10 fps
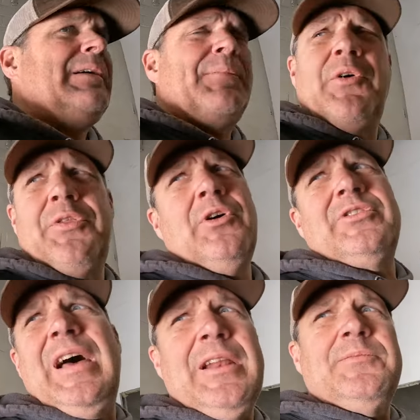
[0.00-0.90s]
Both
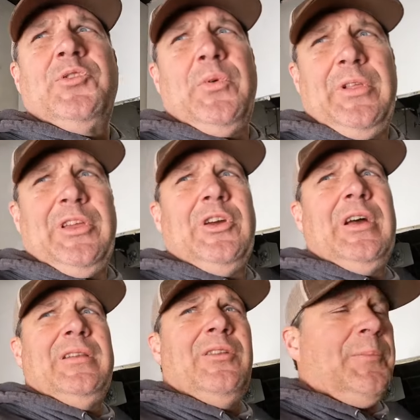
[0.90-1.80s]
those items are really
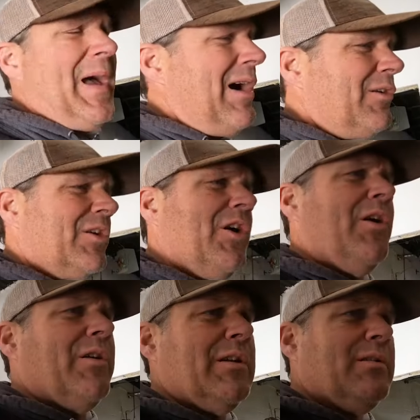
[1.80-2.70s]
good. They're powder
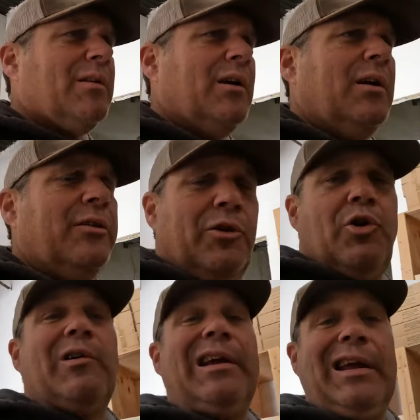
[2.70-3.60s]
coated. They're
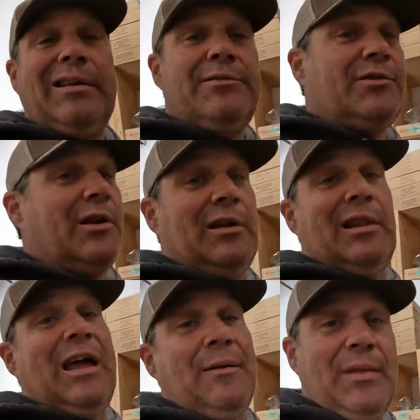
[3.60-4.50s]
green, so you
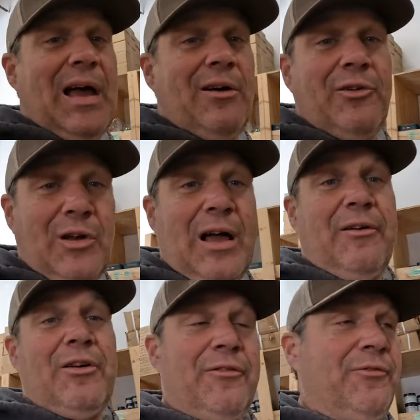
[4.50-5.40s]
can lay them down. You're
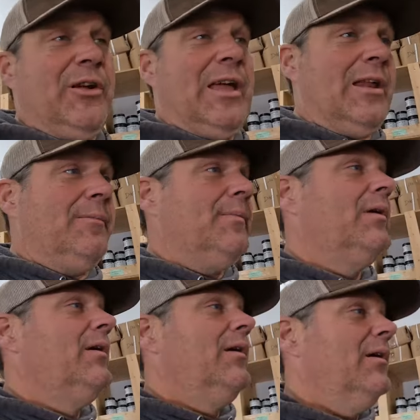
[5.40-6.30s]
not going to forget them.
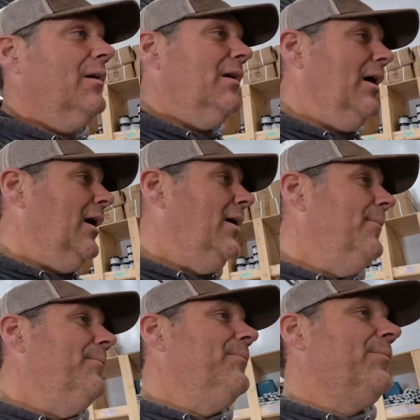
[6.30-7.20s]

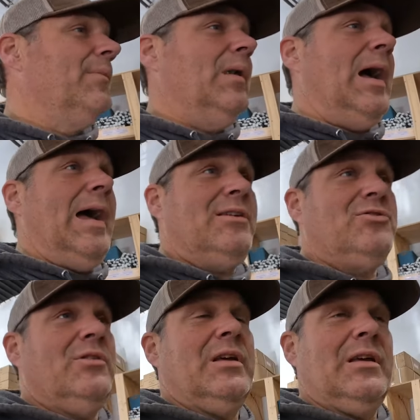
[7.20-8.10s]
I
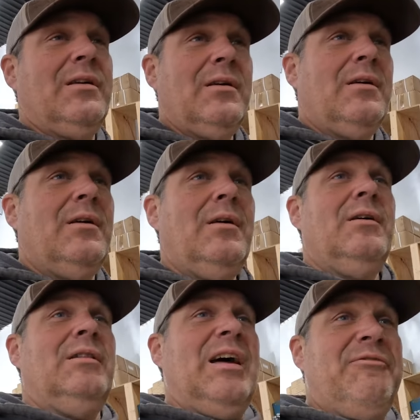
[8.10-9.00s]
actually
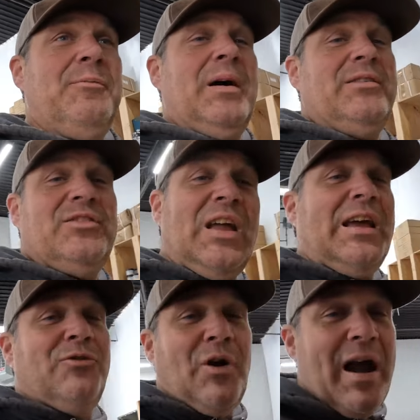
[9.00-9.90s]
left my
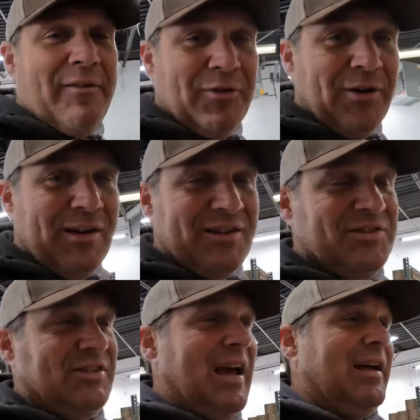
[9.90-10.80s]
stake driver at a
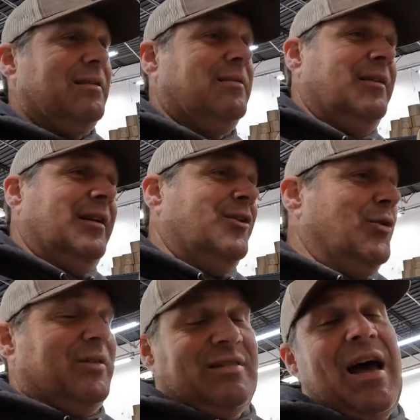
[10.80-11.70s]
set and
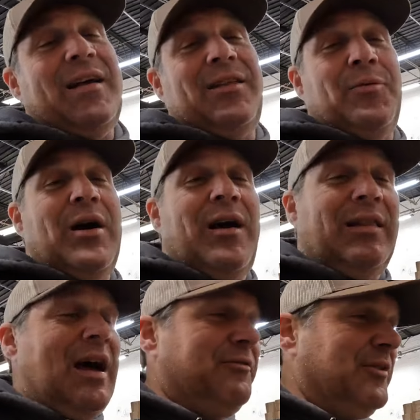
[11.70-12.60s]
knew exactly where I
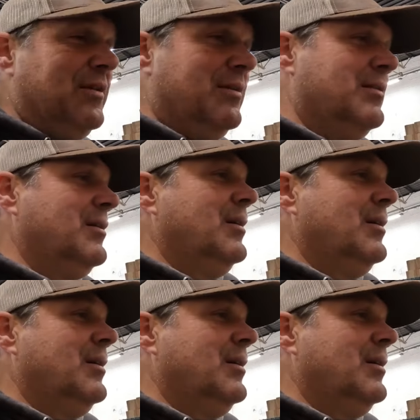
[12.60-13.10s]
left it